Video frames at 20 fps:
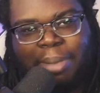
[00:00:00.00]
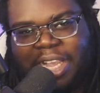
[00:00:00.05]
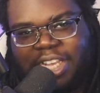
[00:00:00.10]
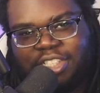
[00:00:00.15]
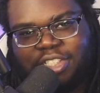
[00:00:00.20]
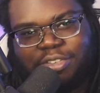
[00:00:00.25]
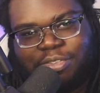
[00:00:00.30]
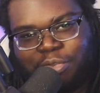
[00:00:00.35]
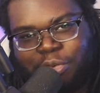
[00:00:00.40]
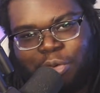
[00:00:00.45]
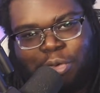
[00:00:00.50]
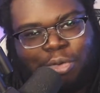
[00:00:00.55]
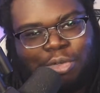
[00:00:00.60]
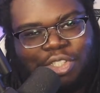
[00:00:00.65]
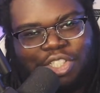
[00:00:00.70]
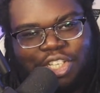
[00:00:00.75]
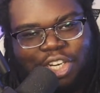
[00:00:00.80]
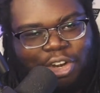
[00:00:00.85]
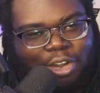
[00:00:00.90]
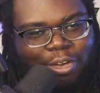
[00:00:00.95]
foods, you
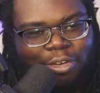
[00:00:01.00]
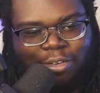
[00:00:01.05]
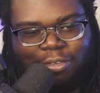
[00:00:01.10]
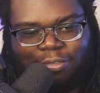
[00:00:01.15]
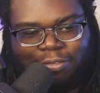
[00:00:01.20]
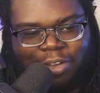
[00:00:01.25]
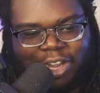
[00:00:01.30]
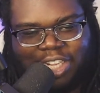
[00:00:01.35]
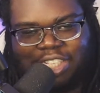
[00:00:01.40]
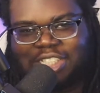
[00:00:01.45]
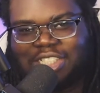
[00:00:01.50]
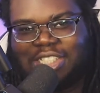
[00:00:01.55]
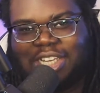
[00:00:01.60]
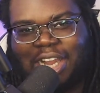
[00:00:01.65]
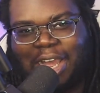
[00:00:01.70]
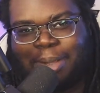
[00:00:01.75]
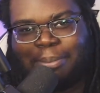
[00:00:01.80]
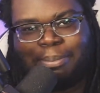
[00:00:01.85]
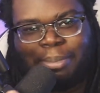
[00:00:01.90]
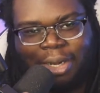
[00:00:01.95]
know, fucking
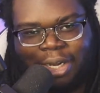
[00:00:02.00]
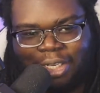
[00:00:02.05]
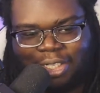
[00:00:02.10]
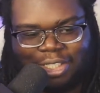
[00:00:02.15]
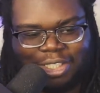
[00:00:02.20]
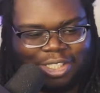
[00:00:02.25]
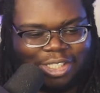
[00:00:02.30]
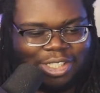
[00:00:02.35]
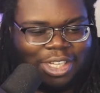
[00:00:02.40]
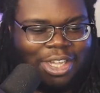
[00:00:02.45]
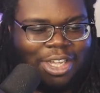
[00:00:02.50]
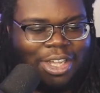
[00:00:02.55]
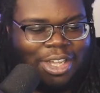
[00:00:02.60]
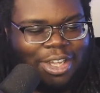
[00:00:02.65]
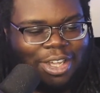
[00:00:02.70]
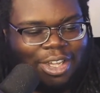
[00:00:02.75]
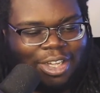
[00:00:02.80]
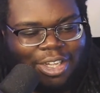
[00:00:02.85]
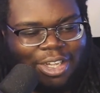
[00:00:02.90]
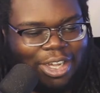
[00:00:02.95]
slime buns.
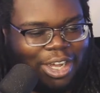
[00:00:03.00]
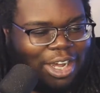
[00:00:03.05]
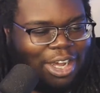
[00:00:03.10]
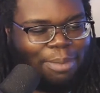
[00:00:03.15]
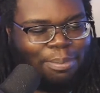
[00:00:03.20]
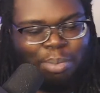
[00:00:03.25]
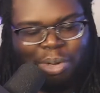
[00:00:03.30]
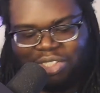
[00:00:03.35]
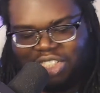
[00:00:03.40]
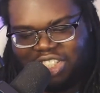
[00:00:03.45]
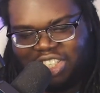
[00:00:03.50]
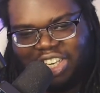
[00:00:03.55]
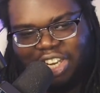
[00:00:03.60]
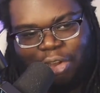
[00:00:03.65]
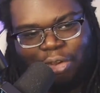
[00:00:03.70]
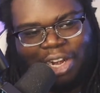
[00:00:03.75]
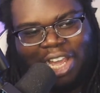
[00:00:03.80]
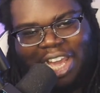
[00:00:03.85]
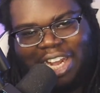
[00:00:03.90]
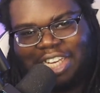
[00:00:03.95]
Princess Leona
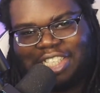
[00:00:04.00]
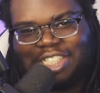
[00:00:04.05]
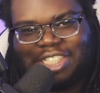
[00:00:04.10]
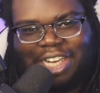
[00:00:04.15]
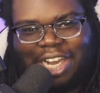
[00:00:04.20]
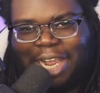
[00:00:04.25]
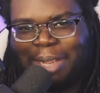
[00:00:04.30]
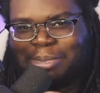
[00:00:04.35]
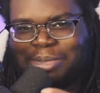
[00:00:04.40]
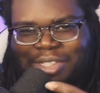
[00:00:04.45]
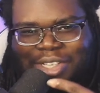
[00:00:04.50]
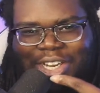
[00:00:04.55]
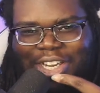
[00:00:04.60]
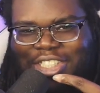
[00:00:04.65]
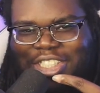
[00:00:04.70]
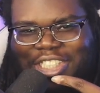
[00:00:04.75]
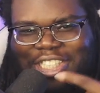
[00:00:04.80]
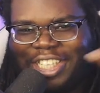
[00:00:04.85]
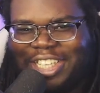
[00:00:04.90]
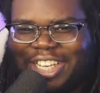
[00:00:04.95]
had a slime
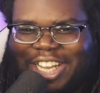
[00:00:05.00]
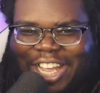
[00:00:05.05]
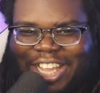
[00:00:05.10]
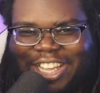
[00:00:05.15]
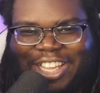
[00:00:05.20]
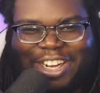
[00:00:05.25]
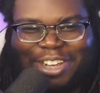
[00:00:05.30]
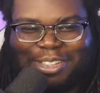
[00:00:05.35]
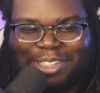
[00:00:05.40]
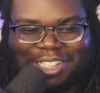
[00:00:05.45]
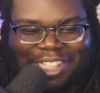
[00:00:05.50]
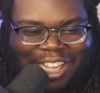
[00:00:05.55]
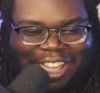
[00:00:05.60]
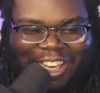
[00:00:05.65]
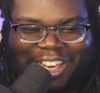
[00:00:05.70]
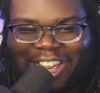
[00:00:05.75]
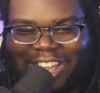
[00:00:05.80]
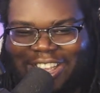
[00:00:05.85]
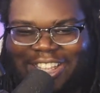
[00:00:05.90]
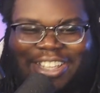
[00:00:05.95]
slushy, like, you know what I'm saying?
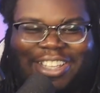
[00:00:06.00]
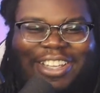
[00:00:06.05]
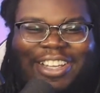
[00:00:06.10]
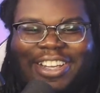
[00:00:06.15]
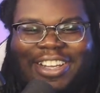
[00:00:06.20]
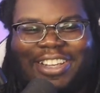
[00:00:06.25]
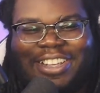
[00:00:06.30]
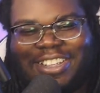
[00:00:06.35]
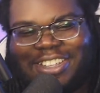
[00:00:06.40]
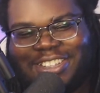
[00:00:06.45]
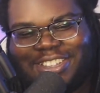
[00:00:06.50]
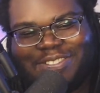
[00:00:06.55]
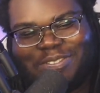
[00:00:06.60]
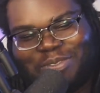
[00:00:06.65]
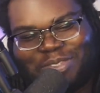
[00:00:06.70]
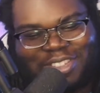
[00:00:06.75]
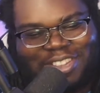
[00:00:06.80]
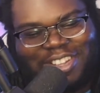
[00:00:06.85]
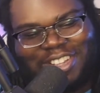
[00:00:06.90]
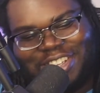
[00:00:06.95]
Like,
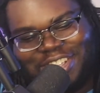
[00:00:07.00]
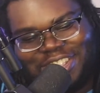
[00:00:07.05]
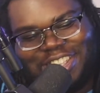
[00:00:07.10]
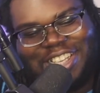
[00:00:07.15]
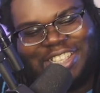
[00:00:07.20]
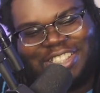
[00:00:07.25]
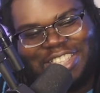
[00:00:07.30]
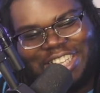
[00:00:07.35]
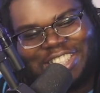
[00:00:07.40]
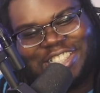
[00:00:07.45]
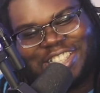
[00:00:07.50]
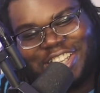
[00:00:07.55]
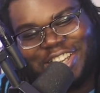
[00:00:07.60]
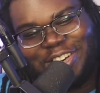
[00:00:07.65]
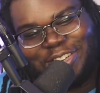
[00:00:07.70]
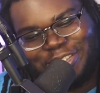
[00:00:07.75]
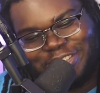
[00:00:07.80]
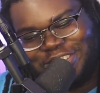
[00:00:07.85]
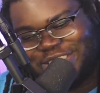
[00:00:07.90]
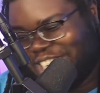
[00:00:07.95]
it's cute.
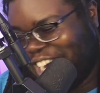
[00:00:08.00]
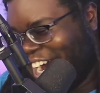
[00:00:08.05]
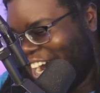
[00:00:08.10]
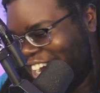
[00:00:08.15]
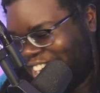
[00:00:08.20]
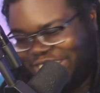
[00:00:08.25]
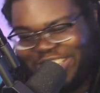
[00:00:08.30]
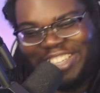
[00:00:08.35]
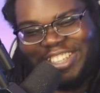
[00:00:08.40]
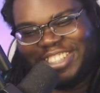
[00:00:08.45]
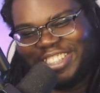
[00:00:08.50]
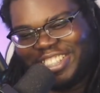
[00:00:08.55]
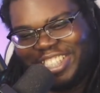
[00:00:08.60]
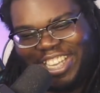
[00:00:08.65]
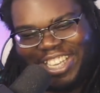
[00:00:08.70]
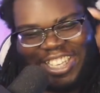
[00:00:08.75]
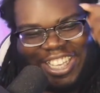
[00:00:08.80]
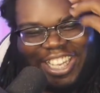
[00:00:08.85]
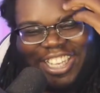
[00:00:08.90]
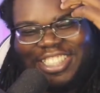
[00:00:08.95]
All right, you know what I'm saying?
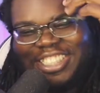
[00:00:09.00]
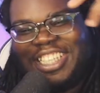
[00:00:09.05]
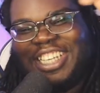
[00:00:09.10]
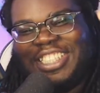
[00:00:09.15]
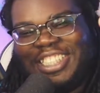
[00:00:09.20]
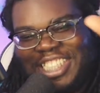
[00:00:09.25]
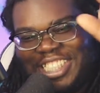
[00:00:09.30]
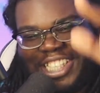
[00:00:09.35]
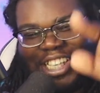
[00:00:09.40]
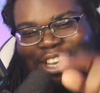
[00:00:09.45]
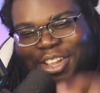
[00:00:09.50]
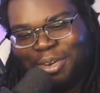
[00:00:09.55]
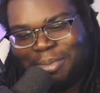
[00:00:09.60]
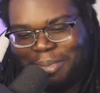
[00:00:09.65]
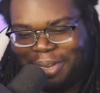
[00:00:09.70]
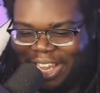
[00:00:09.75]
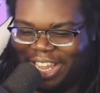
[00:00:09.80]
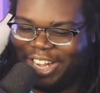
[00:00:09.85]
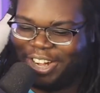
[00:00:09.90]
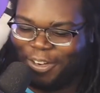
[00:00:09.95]
Yeah, just a little bit.
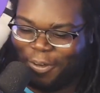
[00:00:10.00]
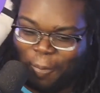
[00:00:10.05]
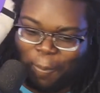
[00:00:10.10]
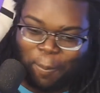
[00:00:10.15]
Anywho,